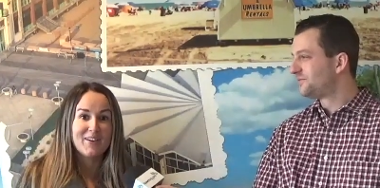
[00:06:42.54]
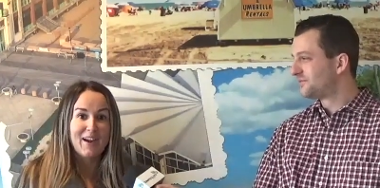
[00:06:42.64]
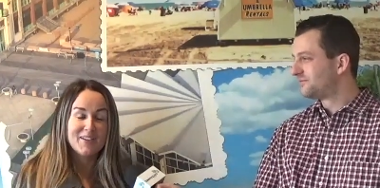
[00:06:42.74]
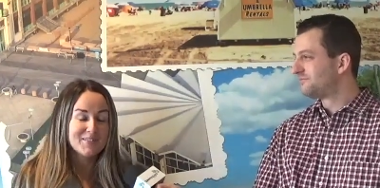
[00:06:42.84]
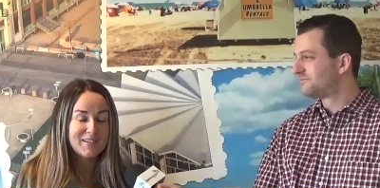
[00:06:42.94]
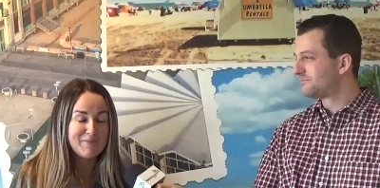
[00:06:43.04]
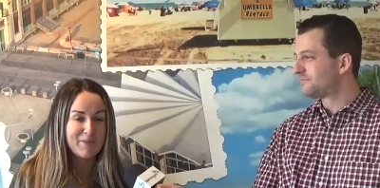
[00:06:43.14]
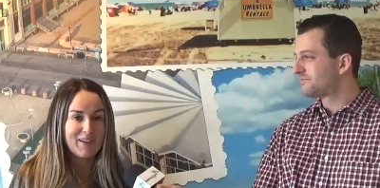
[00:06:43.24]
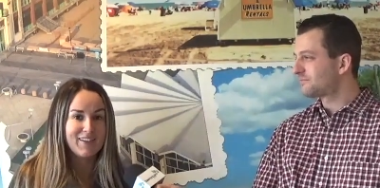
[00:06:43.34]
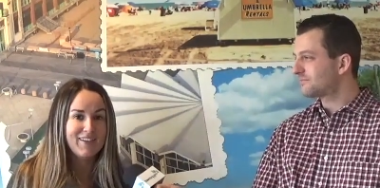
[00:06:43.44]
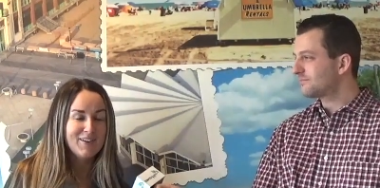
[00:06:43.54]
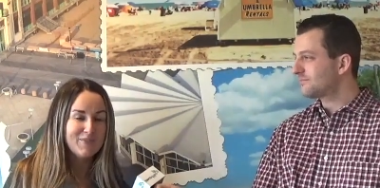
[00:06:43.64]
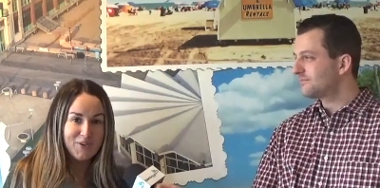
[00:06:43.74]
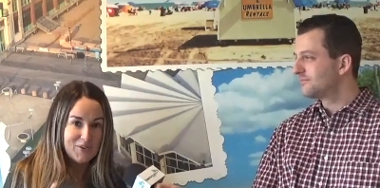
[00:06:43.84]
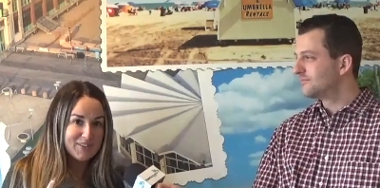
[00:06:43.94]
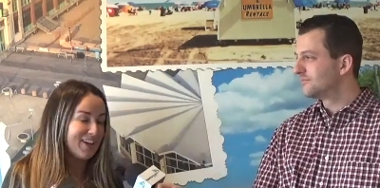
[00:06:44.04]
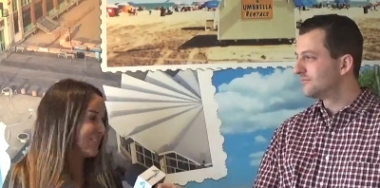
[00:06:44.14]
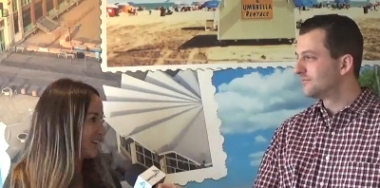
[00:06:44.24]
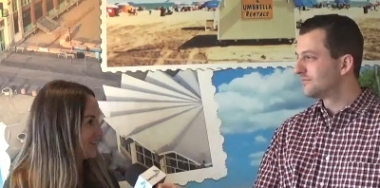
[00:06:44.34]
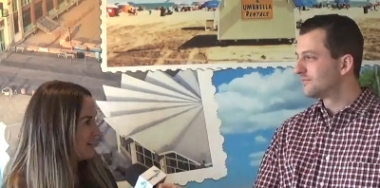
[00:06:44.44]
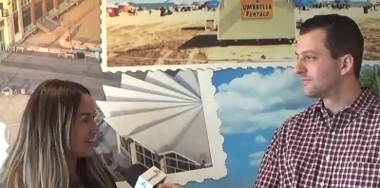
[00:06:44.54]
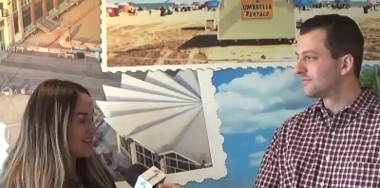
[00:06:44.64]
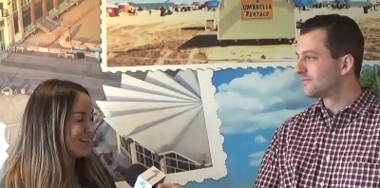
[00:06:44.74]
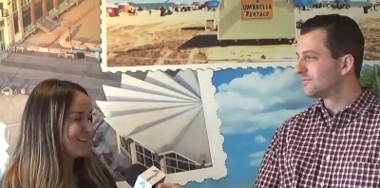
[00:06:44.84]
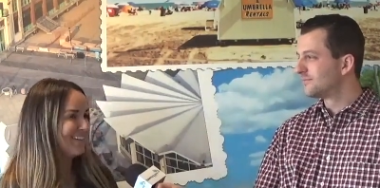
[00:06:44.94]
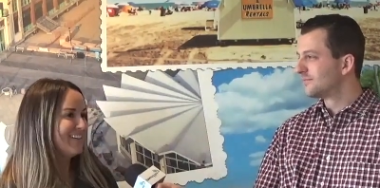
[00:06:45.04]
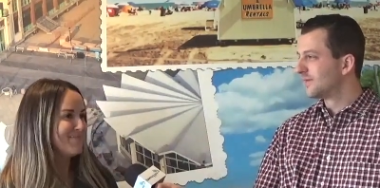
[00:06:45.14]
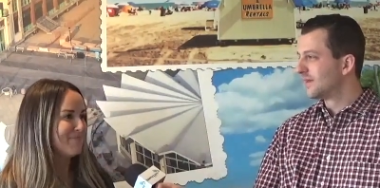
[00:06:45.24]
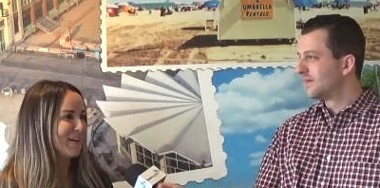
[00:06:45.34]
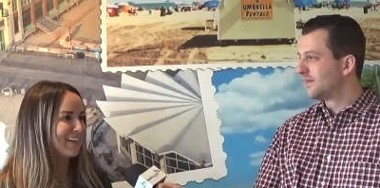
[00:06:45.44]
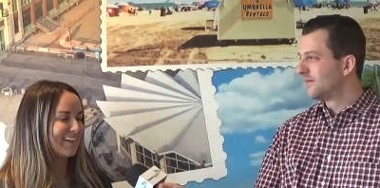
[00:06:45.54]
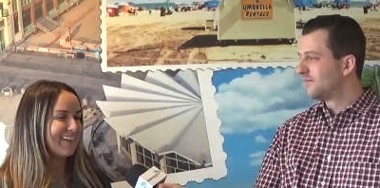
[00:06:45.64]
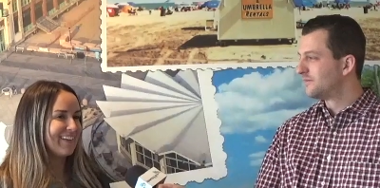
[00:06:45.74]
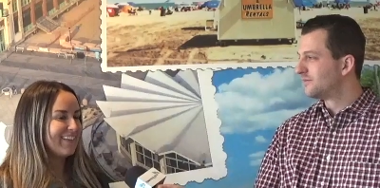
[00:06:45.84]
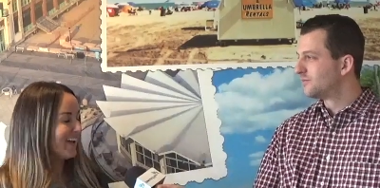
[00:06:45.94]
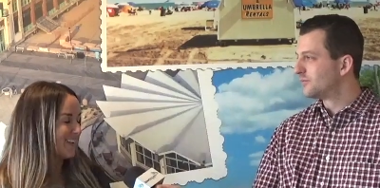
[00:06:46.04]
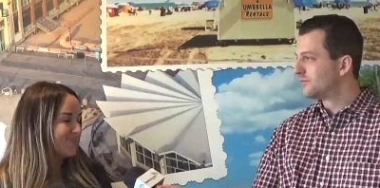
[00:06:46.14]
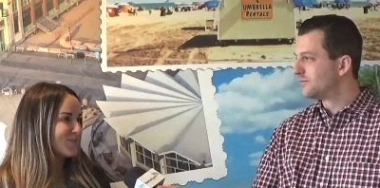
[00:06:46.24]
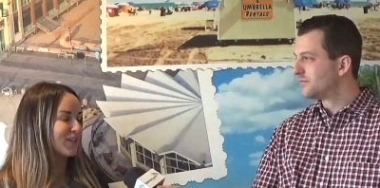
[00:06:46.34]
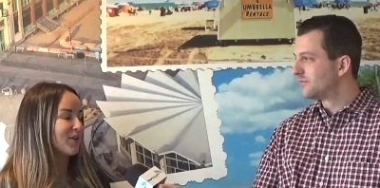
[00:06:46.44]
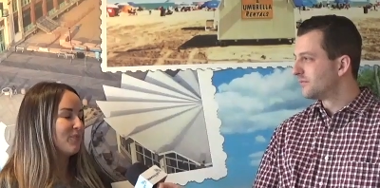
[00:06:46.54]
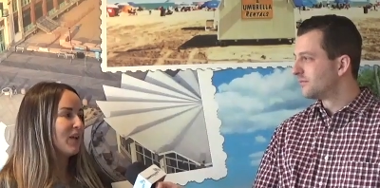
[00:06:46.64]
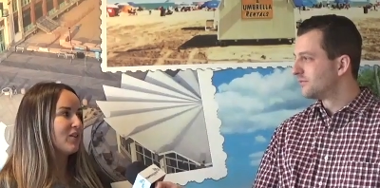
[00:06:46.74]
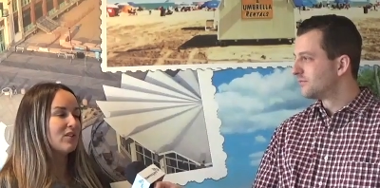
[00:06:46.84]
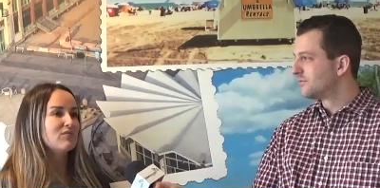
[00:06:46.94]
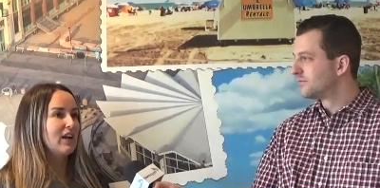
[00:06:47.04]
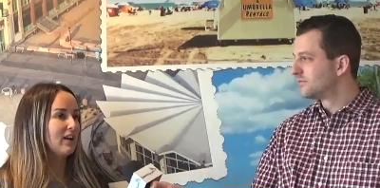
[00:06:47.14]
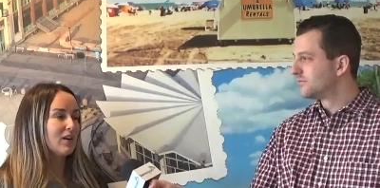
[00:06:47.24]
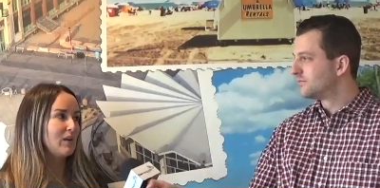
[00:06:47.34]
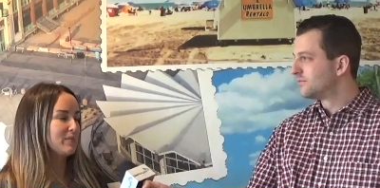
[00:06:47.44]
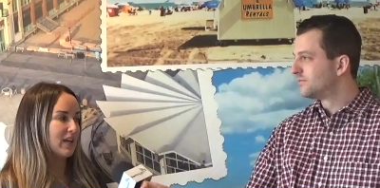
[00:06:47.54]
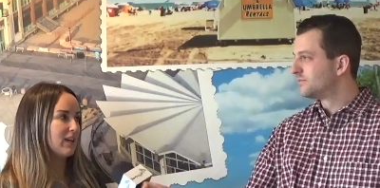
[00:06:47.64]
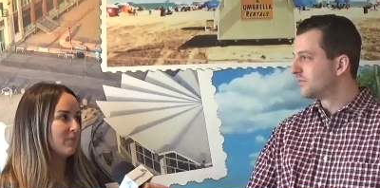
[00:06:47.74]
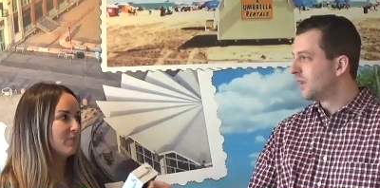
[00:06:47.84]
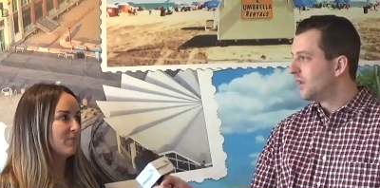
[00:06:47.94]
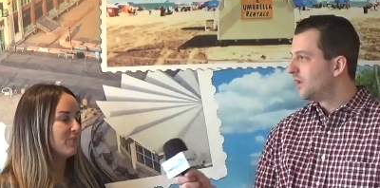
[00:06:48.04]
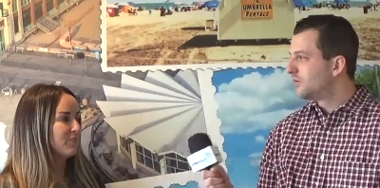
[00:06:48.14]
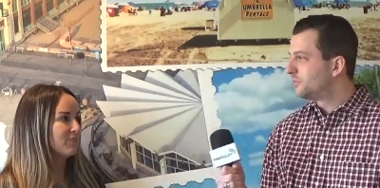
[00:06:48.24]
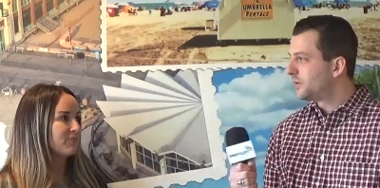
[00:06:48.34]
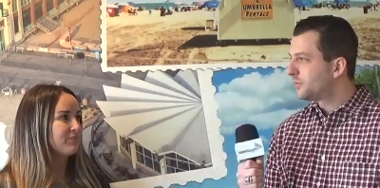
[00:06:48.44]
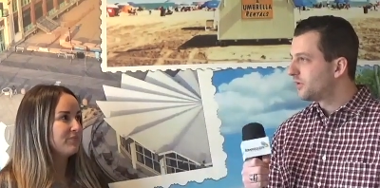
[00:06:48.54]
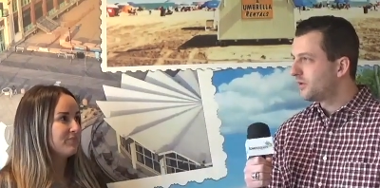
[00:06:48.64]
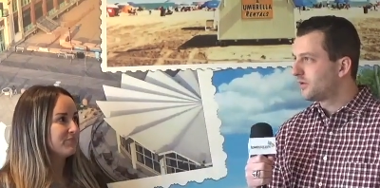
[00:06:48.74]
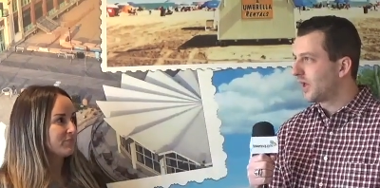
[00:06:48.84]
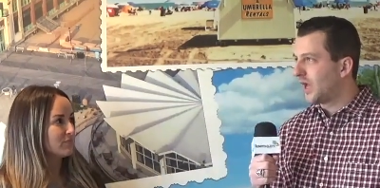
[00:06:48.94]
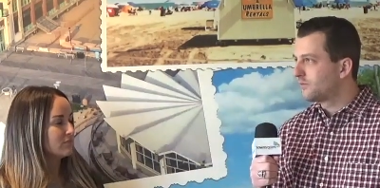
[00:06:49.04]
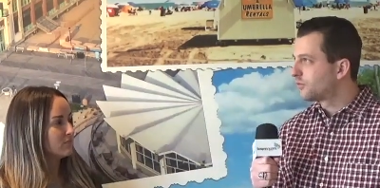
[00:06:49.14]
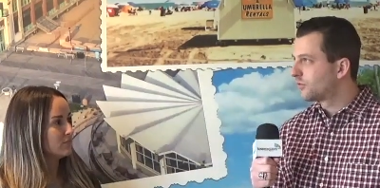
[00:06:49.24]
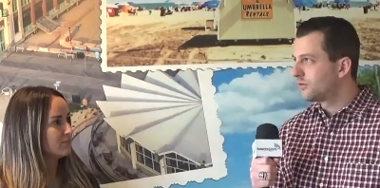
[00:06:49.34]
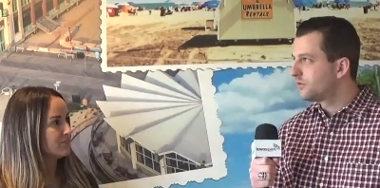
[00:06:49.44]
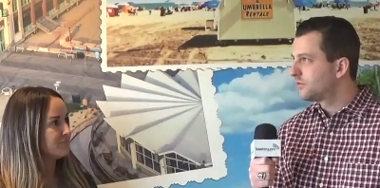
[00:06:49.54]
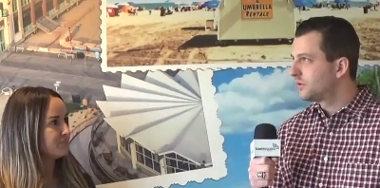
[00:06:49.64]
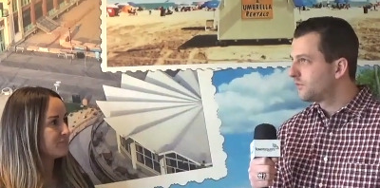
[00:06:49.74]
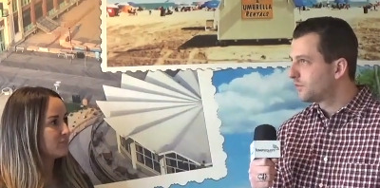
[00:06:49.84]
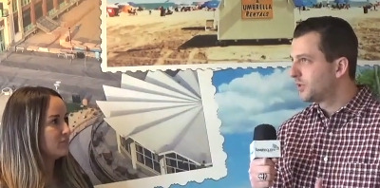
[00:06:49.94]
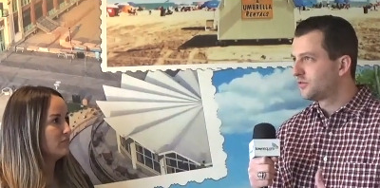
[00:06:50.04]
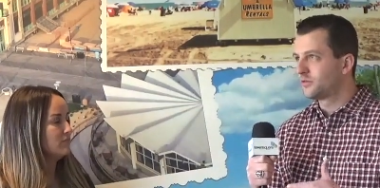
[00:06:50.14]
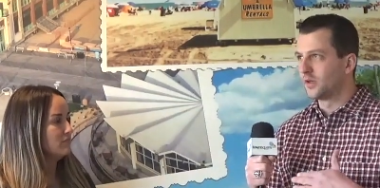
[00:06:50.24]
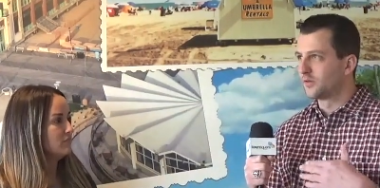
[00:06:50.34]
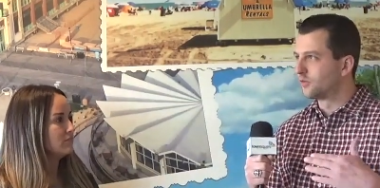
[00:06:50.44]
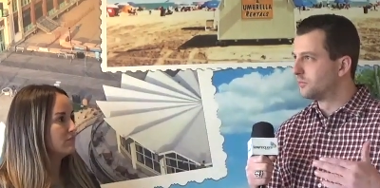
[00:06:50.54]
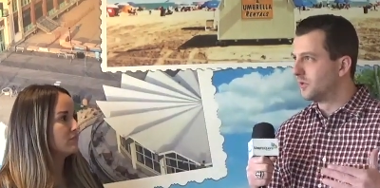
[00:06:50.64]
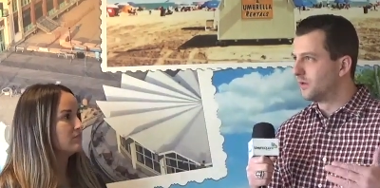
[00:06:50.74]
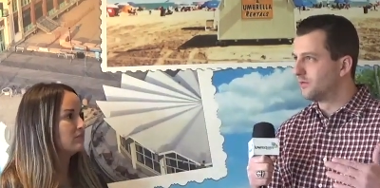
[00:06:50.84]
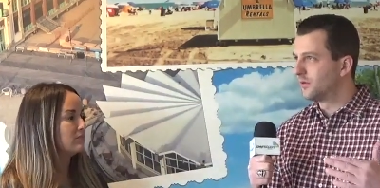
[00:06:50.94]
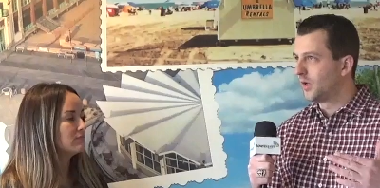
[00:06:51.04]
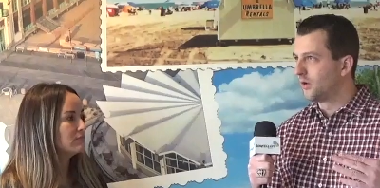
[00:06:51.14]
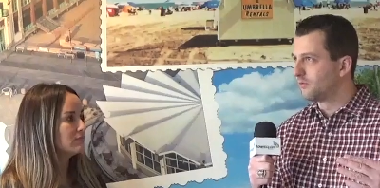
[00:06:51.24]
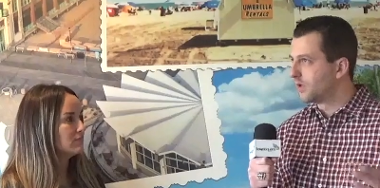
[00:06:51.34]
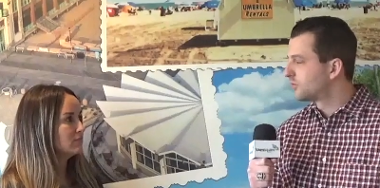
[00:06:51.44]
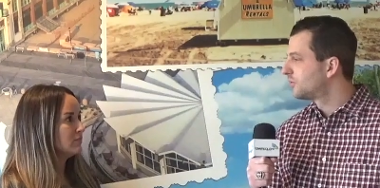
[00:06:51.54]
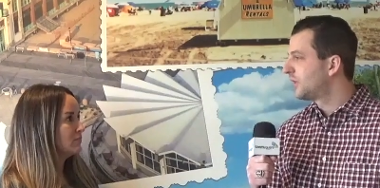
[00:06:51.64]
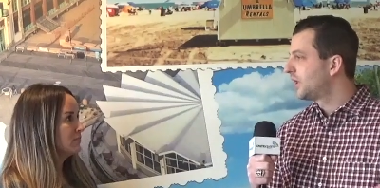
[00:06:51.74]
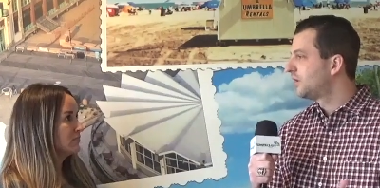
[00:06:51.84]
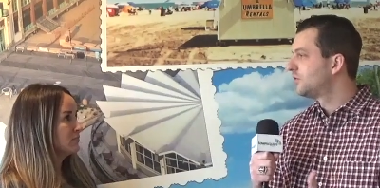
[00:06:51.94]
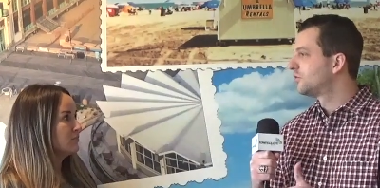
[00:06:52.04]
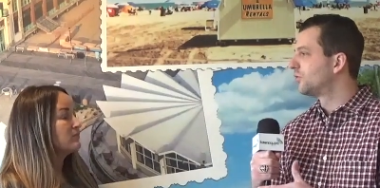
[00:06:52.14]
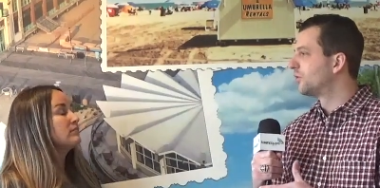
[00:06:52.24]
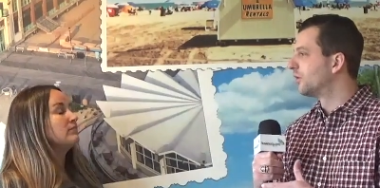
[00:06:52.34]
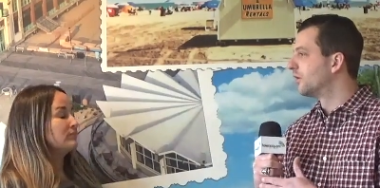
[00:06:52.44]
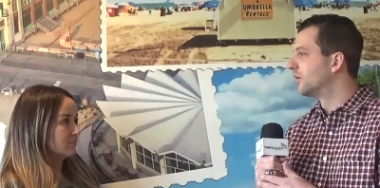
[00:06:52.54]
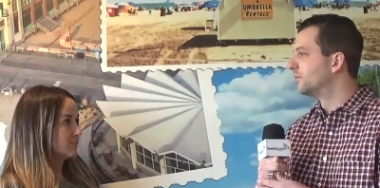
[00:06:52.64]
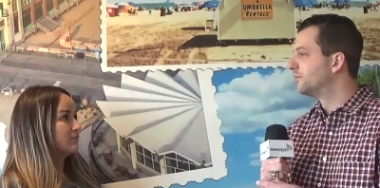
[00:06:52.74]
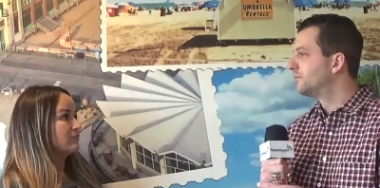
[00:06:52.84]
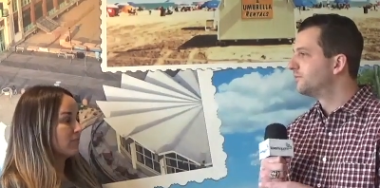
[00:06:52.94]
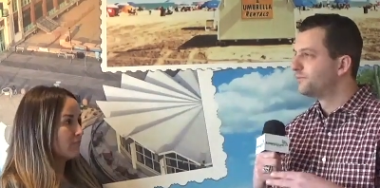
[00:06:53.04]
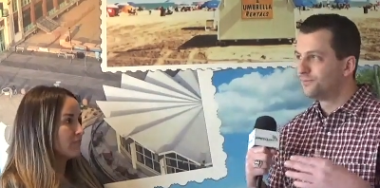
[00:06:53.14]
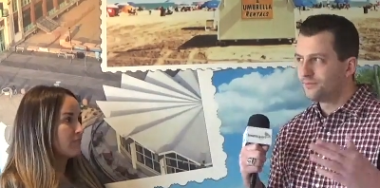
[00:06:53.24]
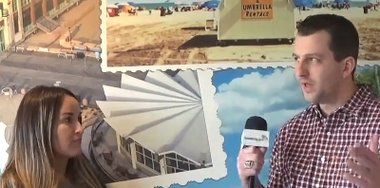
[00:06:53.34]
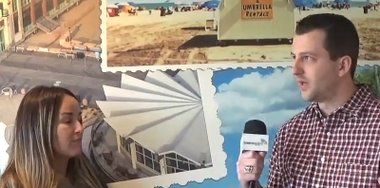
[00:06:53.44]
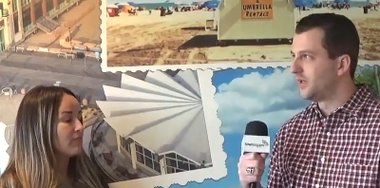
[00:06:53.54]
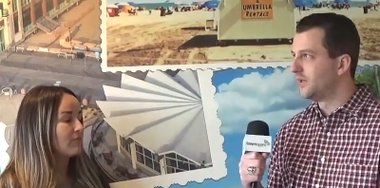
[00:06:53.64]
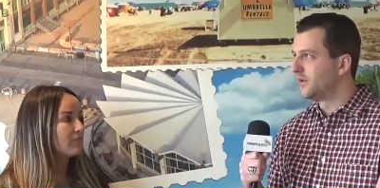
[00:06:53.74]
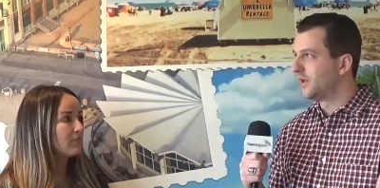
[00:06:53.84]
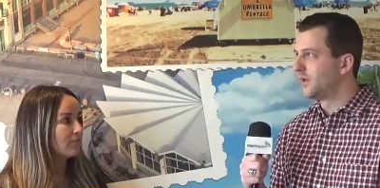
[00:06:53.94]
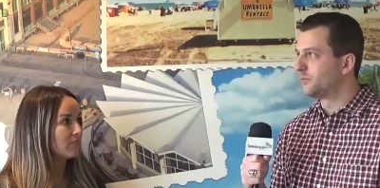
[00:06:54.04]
Speaker 1: groundskeeping folks out there watching. But uh, yeah, so yeah, you could write on our website
Speaker 2: do people need to have certain information like submit uh, resumes or any any